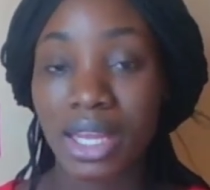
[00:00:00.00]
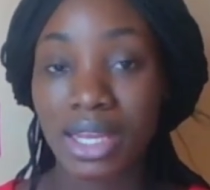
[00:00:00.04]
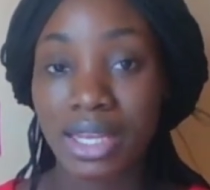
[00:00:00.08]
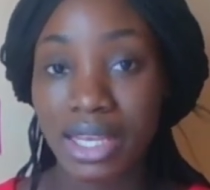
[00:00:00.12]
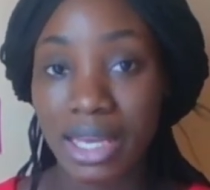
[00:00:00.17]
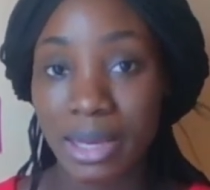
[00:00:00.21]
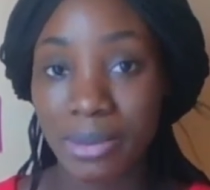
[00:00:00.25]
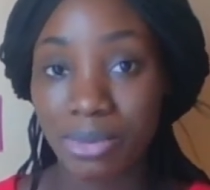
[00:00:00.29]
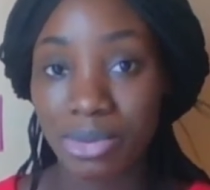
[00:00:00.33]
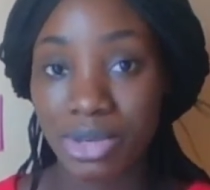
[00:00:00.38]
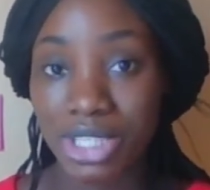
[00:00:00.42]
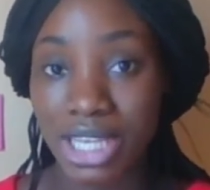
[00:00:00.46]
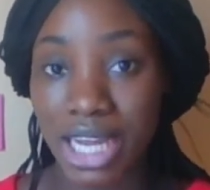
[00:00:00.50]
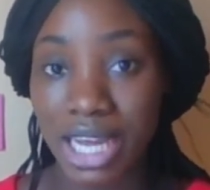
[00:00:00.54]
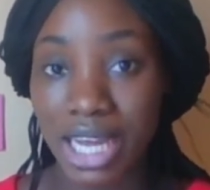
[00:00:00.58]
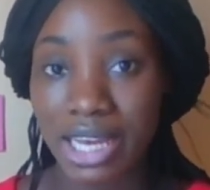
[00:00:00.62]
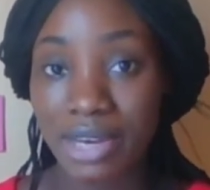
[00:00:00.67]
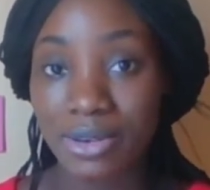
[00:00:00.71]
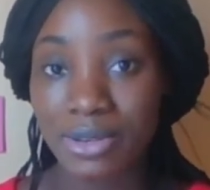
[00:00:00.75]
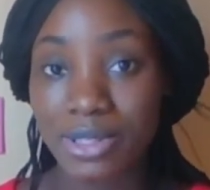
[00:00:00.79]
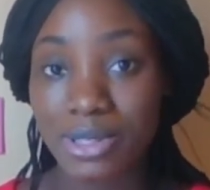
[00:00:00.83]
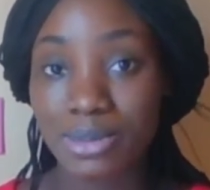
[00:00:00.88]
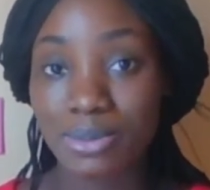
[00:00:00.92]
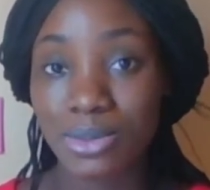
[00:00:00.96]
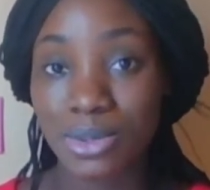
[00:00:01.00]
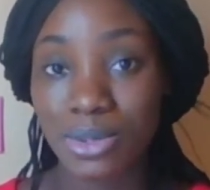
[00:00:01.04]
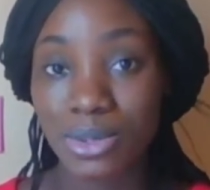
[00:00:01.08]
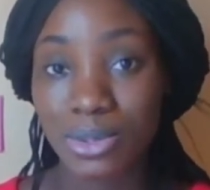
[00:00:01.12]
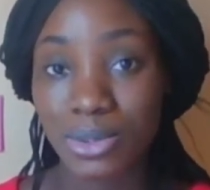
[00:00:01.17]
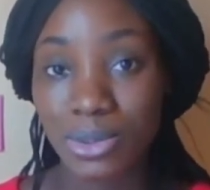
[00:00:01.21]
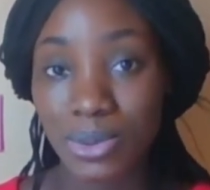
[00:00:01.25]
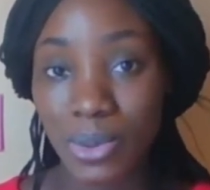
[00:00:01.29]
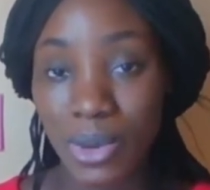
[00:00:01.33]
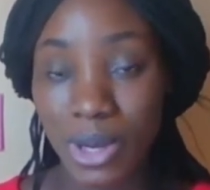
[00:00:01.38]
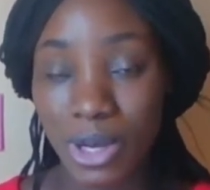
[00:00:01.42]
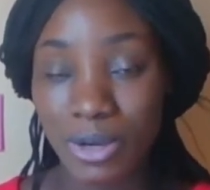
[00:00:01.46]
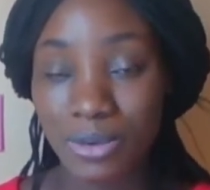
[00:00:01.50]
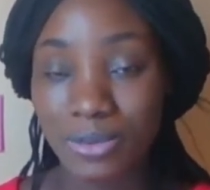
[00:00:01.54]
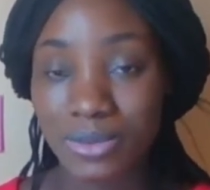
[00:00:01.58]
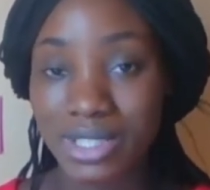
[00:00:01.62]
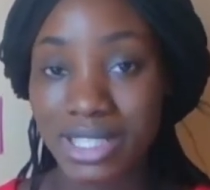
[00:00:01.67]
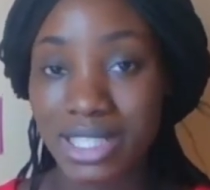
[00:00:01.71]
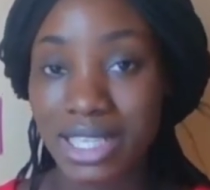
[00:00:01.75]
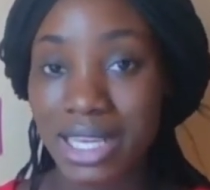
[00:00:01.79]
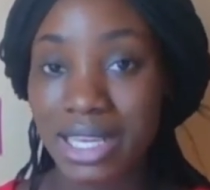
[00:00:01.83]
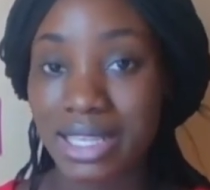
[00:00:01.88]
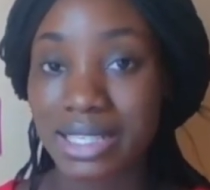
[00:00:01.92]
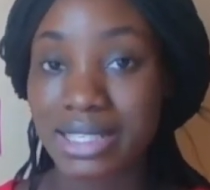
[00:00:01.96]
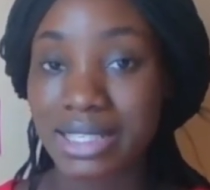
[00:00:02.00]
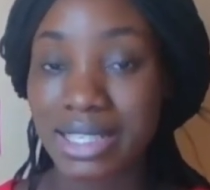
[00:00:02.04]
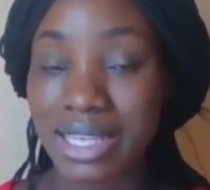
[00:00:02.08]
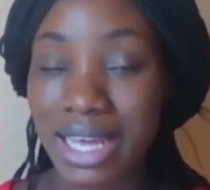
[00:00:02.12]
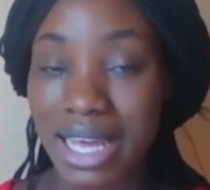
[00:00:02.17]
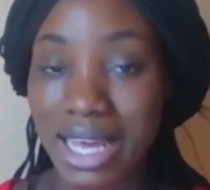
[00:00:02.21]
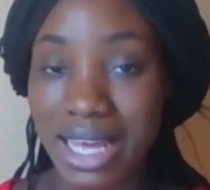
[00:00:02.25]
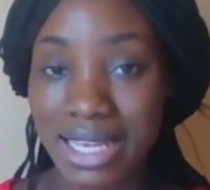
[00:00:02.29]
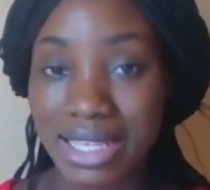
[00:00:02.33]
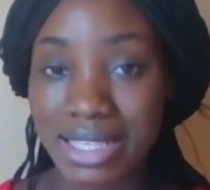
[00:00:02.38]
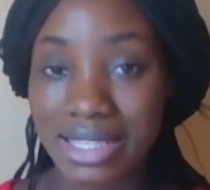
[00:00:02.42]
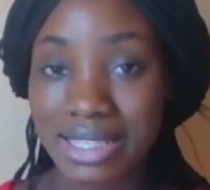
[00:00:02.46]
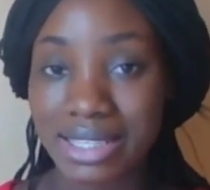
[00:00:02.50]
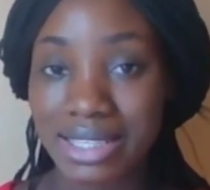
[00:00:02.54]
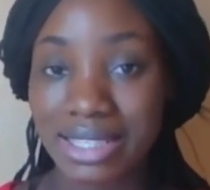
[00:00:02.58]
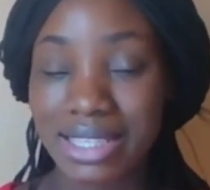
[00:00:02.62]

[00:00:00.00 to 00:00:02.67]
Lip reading: Cambridge IELTS book 12, test 8,